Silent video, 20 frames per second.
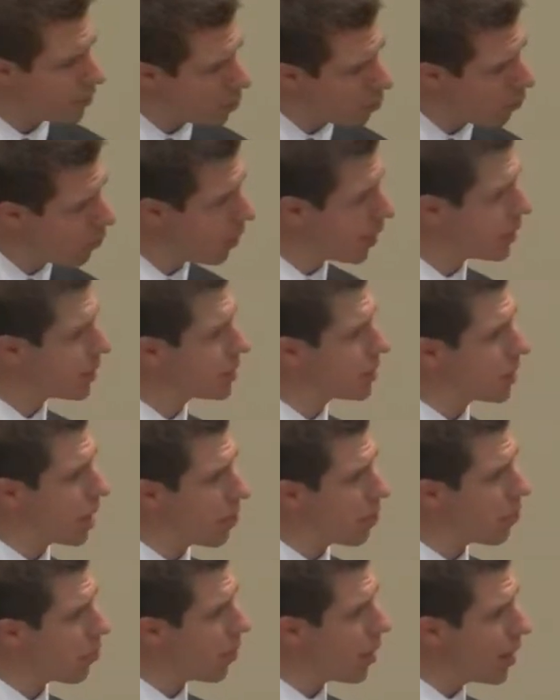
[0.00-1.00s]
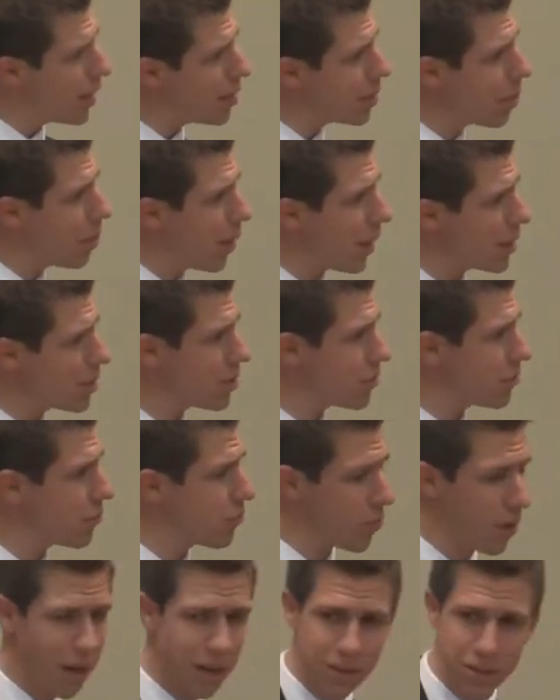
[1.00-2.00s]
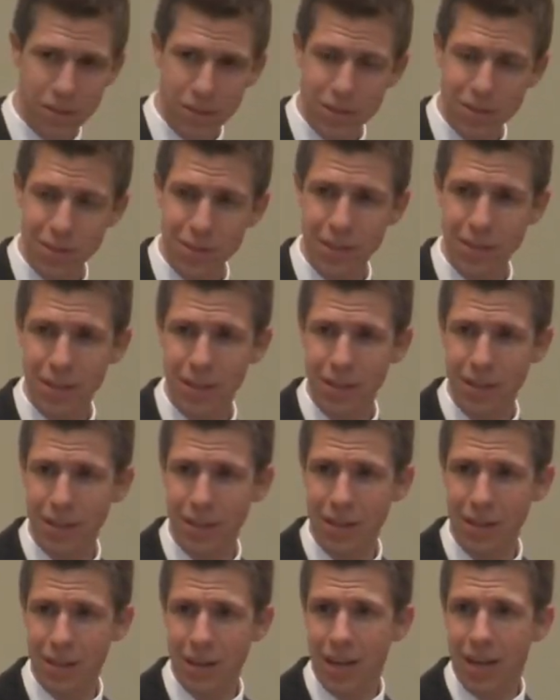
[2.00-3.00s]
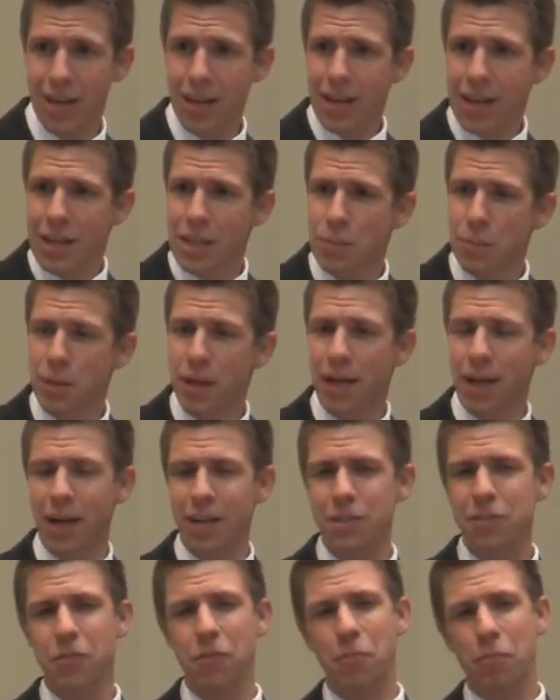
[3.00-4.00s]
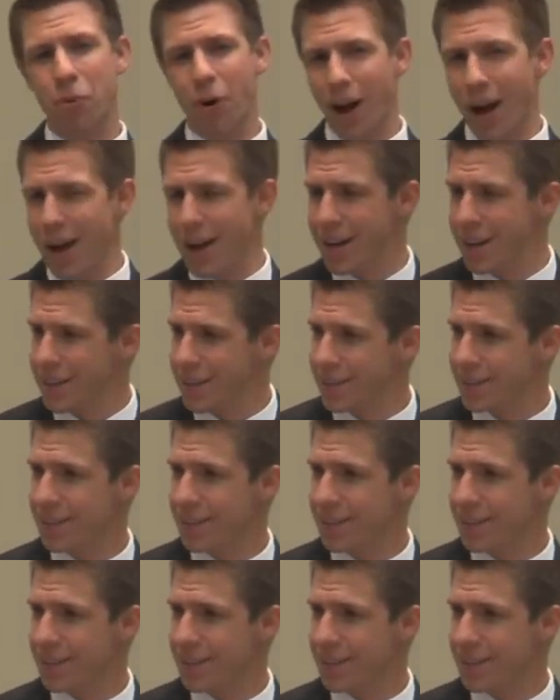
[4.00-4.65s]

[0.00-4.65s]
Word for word: and, and separating the best of friends is because of pride.